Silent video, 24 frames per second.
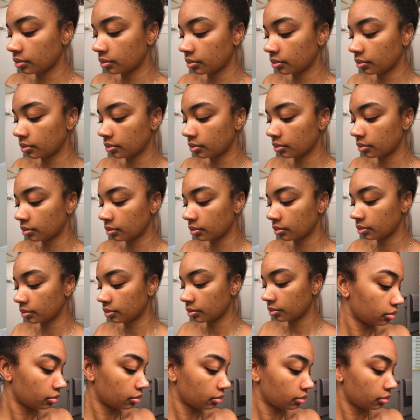I will
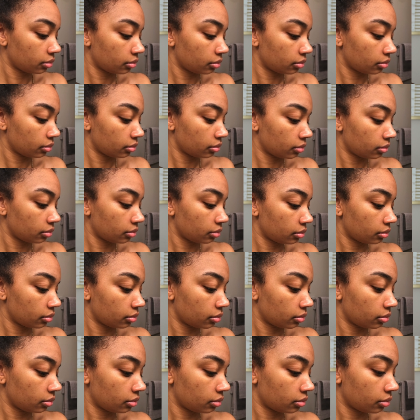insert a
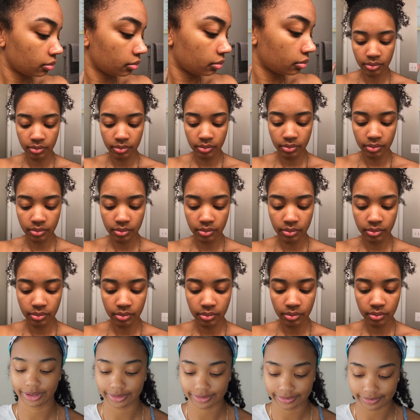picture somewhere.
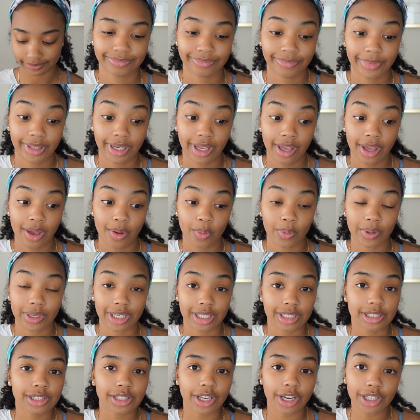When
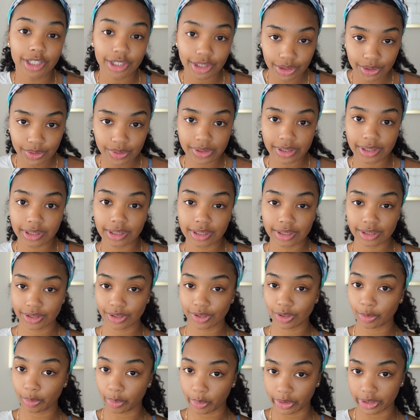I started using the
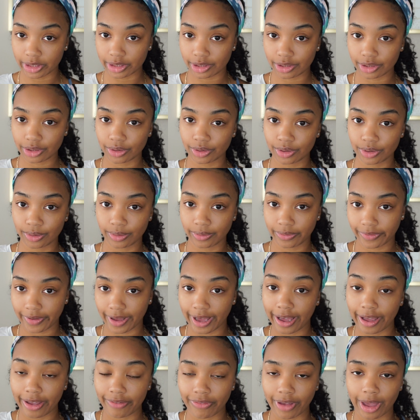0.025,
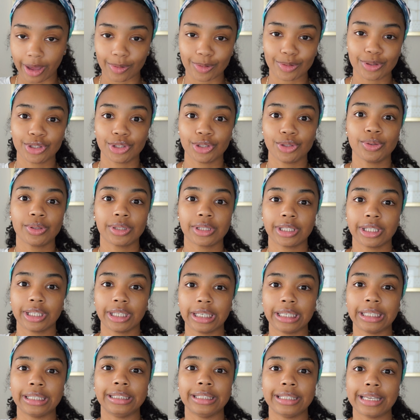I was
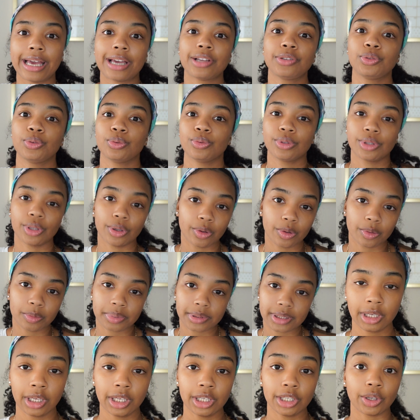using natural soaps.
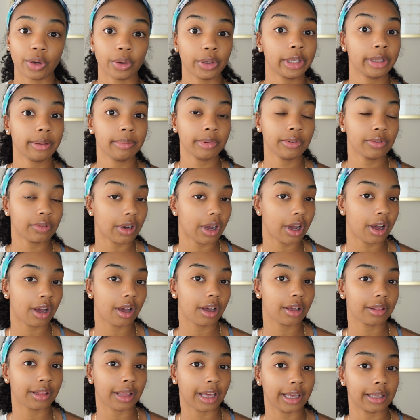Don't get me
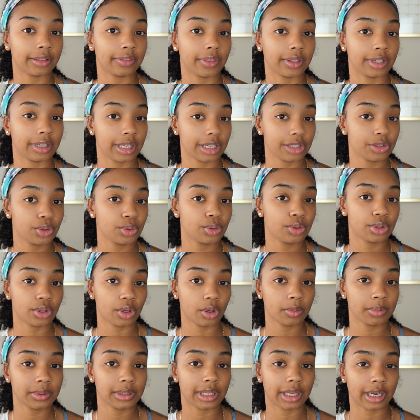wrong, like, the natural
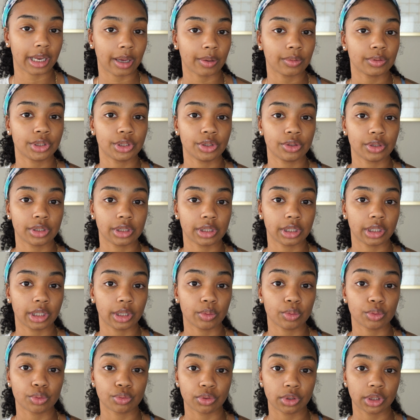soaps that I was using, it
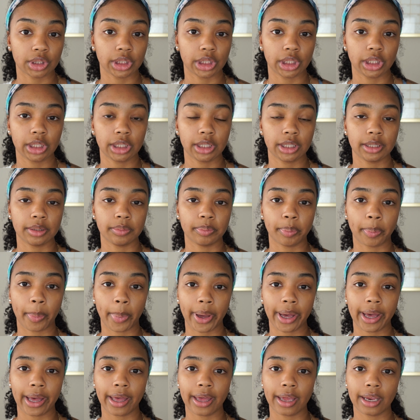was really good,
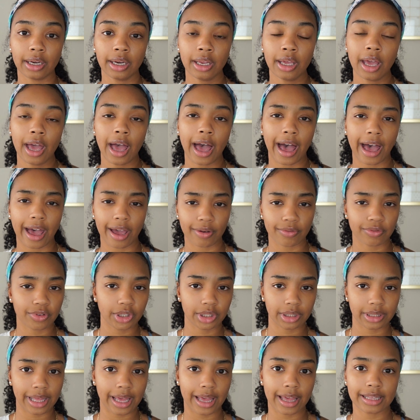but I
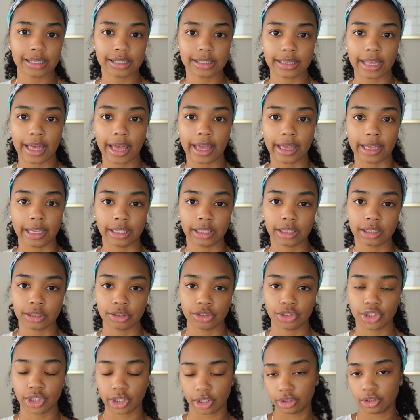realized that in
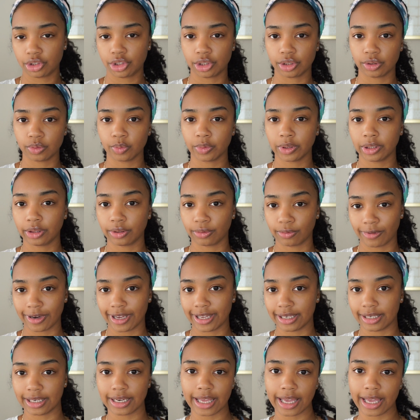conjunction with the
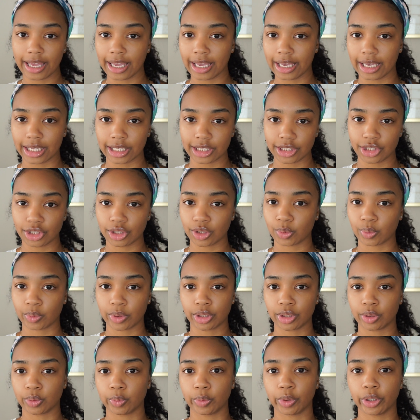Retin A, it just
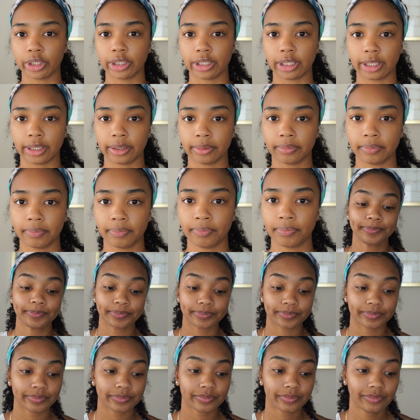wasn't working.
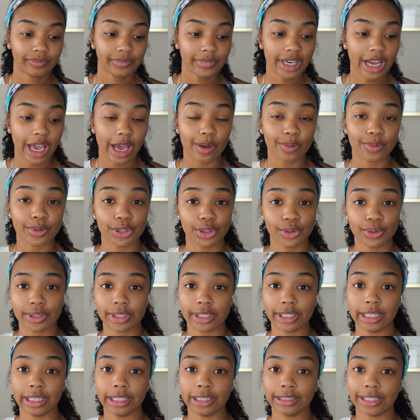I was
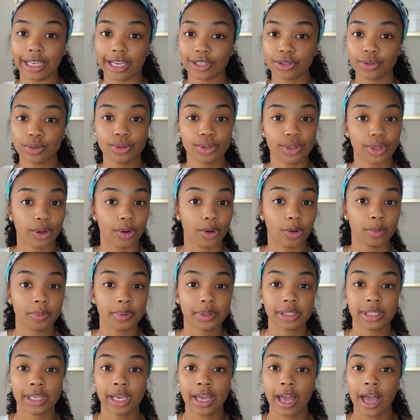using natural
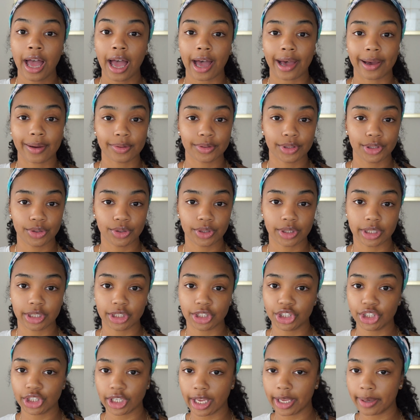soaps, I was using
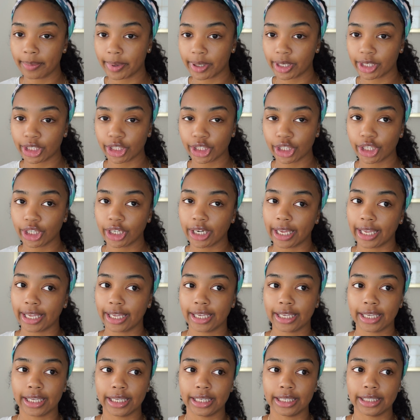shea butter
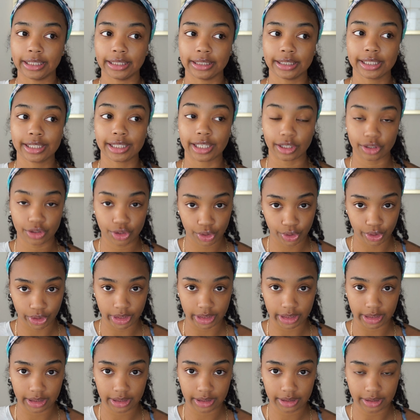and
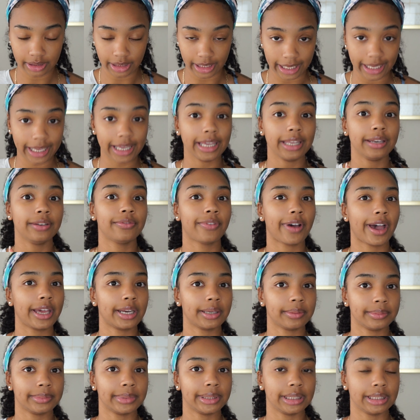sunscreen and
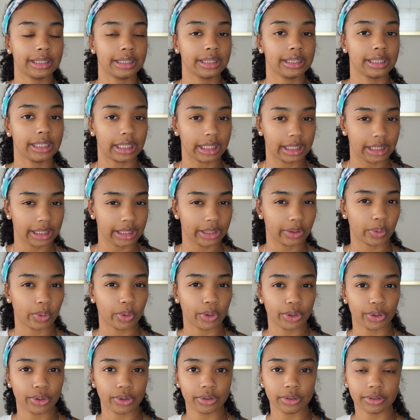vitamin E
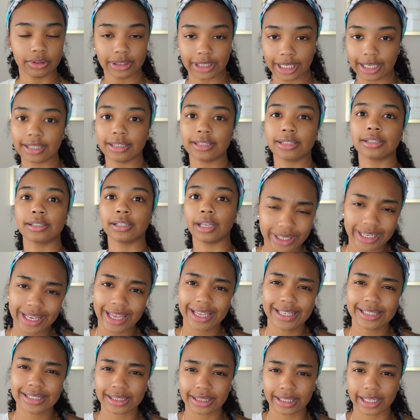oil. Yes. 3
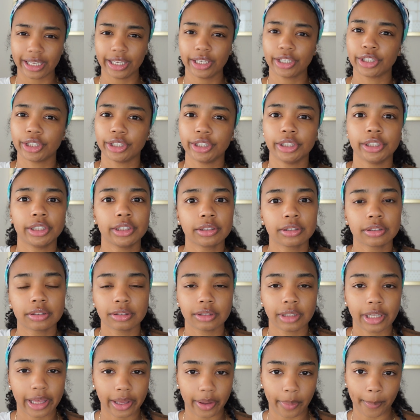days later,
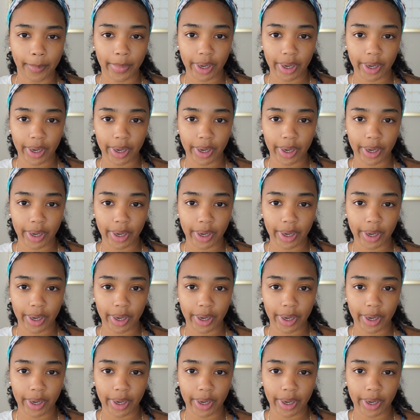like